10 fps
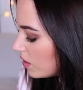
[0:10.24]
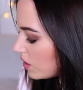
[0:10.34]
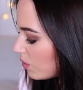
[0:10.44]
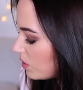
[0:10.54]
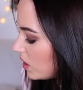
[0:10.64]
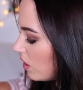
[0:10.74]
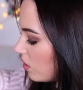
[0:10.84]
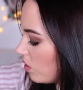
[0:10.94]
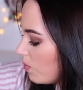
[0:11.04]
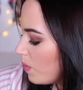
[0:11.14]
don't sit on
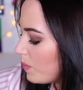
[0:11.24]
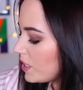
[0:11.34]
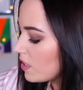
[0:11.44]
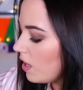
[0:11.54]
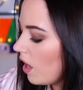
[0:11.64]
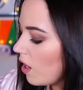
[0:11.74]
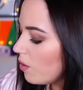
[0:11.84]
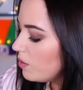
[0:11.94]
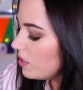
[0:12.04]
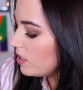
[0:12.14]
all mommy's
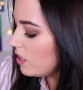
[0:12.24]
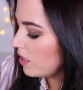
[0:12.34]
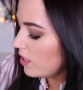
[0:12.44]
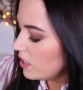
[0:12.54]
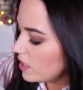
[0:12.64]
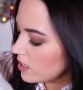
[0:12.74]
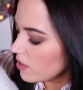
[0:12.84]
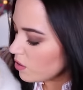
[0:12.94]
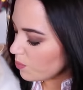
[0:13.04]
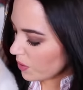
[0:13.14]
clothes. She's
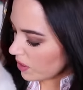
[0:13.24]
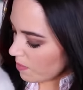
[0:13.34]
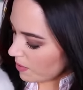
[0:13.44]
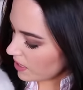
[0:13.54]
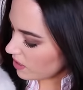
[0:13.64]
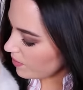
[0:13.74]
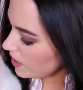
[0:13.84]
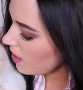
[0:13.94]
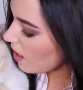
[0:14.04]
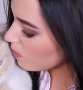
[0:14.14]
got to put them in this
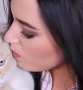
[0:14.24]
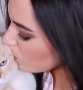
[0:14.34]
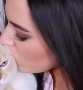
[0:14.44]
video.